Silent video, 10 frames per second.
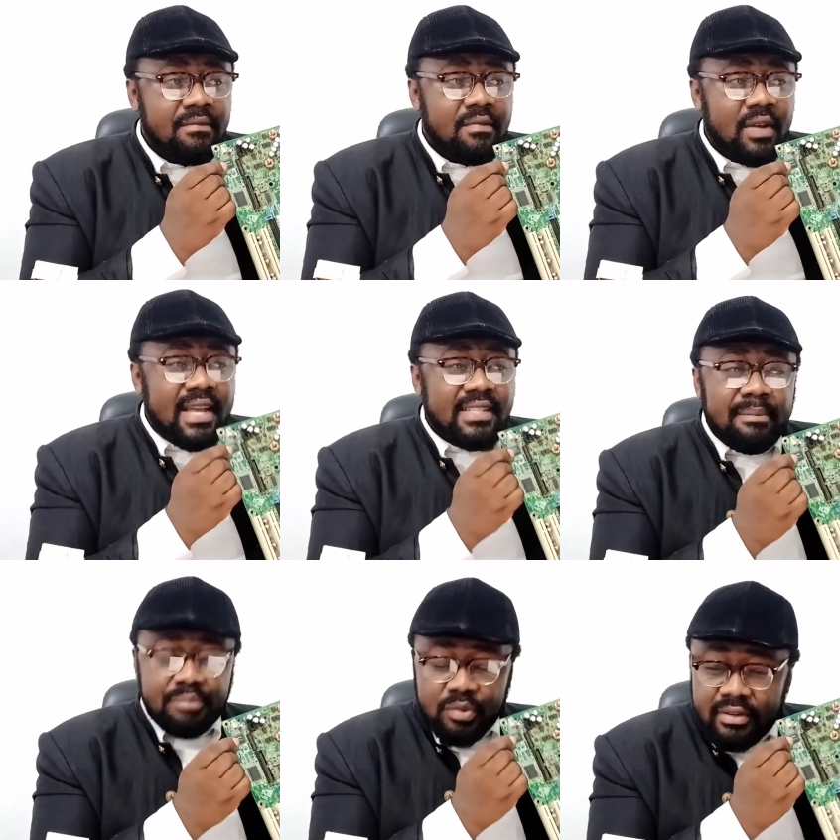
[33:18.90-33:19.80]
When I say
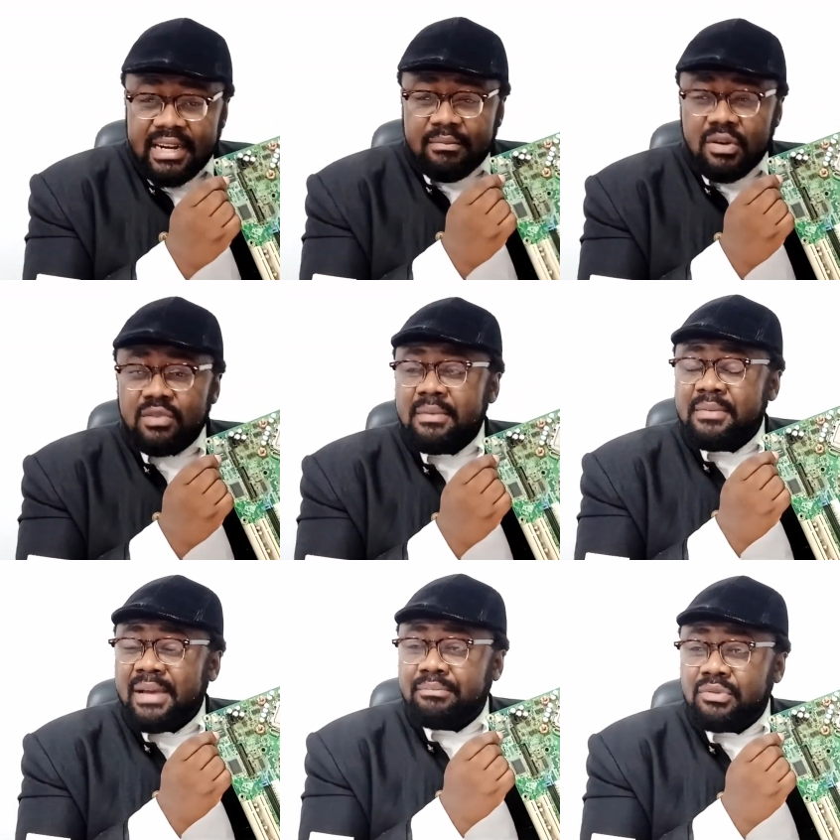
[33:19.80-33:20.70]
program, what do I mean
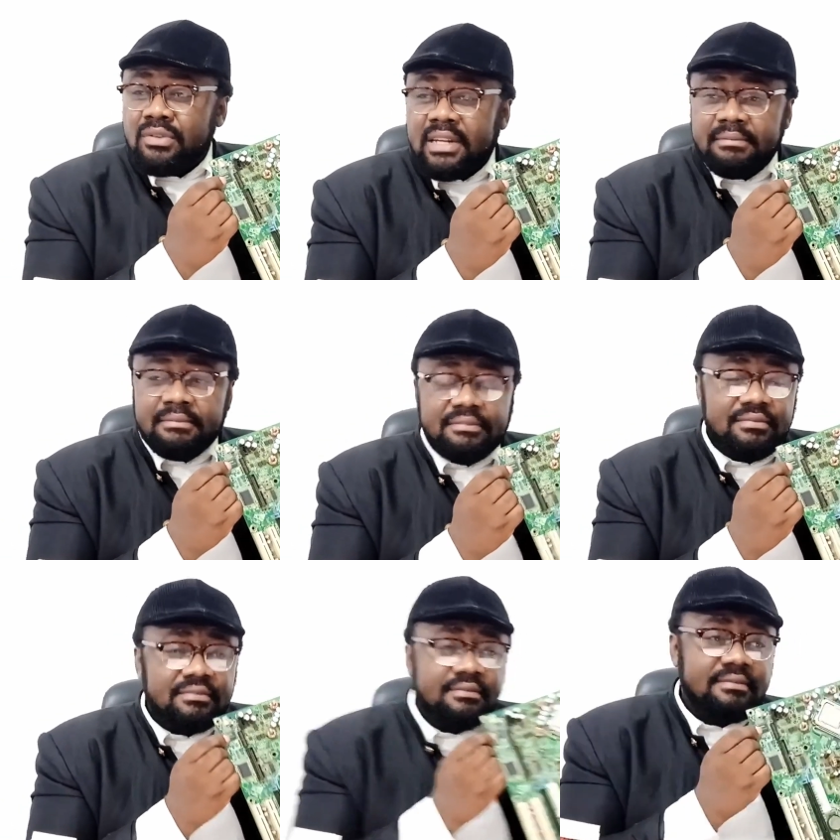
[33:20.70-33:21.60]
by program?
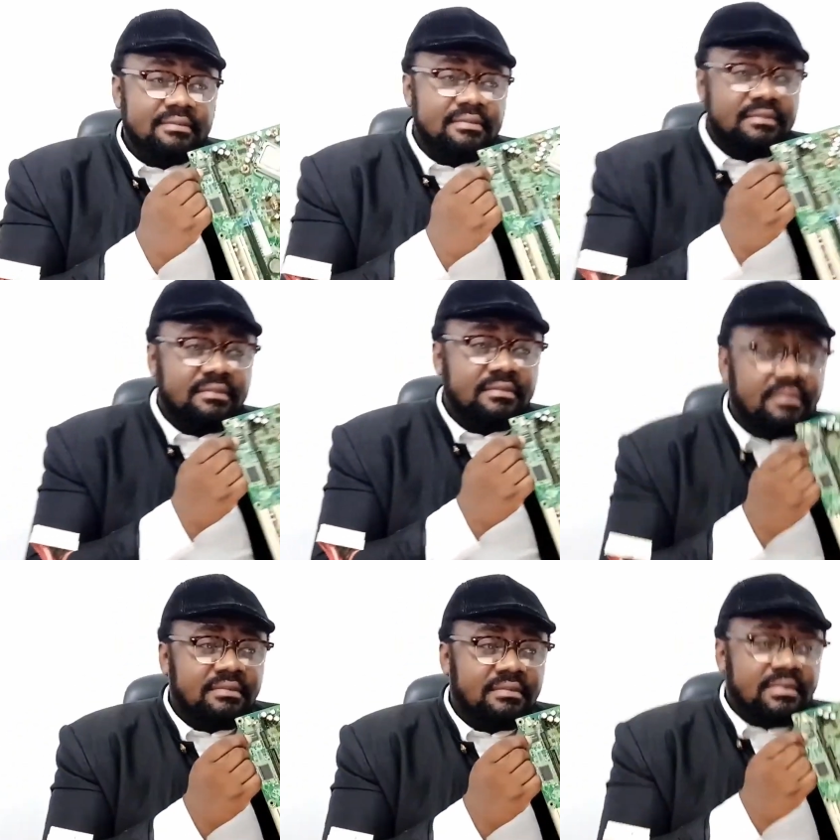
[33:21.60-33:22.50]

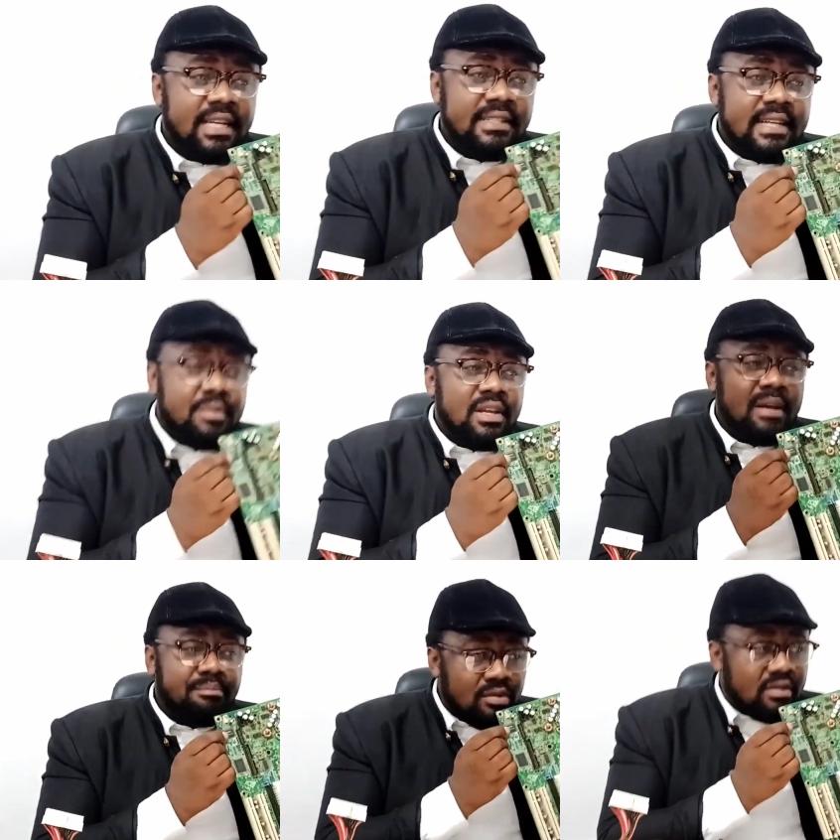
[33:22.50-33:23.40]
Anytime you hear
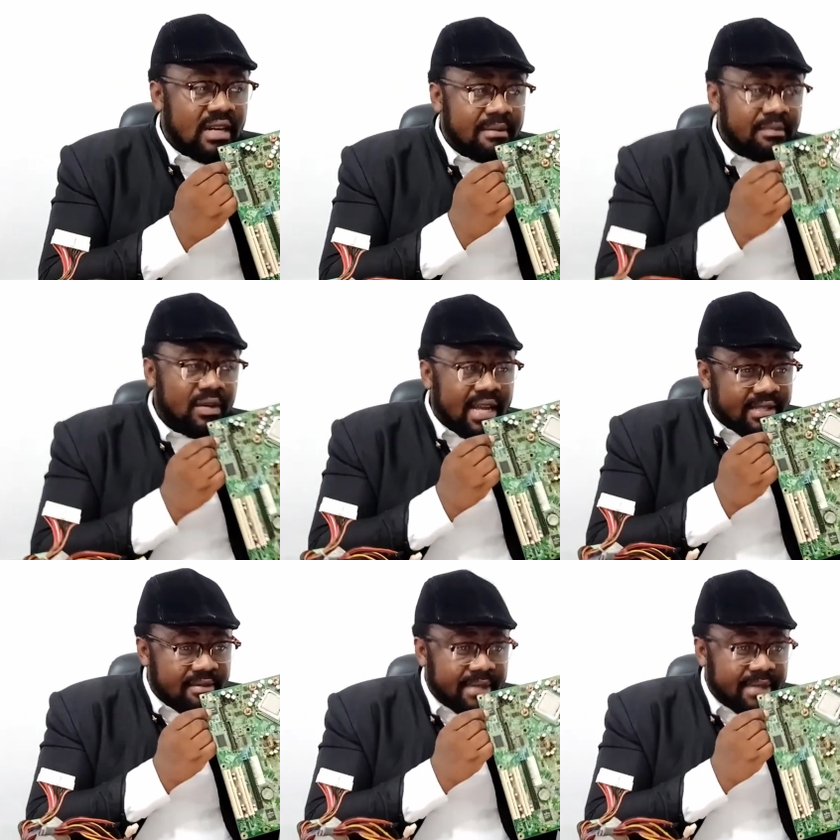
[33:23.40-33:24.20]
program, what does it